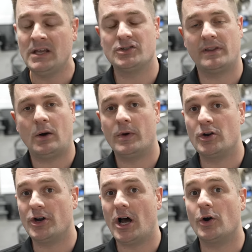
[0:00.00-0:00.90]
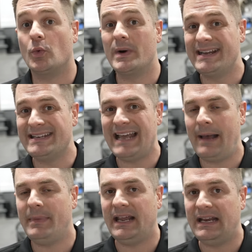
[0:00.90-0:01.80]
So that way you're not
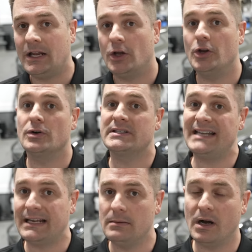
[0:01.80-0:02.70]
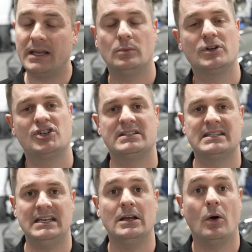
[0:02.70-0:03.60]
recontaminating your second bucket, which is
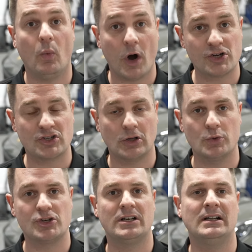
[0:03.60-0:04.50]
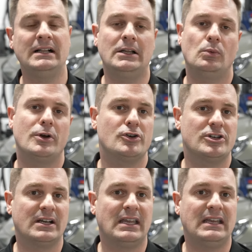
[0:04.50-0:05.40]
the wash solution when you're
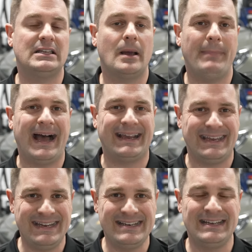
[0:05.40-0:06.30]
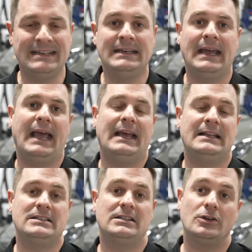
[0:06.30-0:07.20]
dunking it back in.
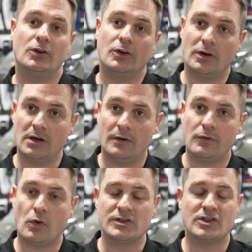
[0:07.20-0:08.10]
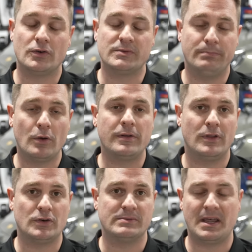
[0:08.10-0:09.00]
And you're, of course, both of
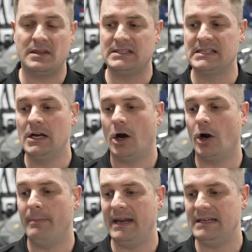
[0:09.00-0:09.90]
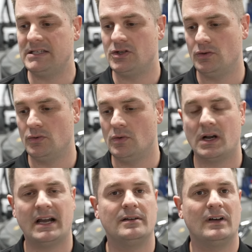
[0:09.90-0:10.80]
those methods are made to
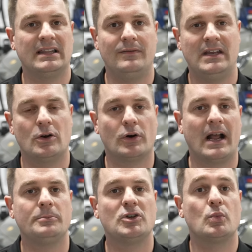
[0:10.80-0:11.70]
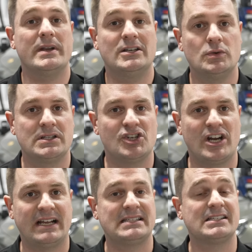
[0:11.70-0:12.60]
kind of alleviate or help to reduce the
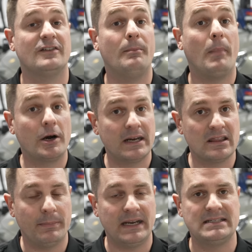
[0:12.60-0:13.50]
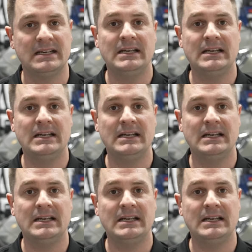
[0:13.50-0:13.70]
chances of marring the paint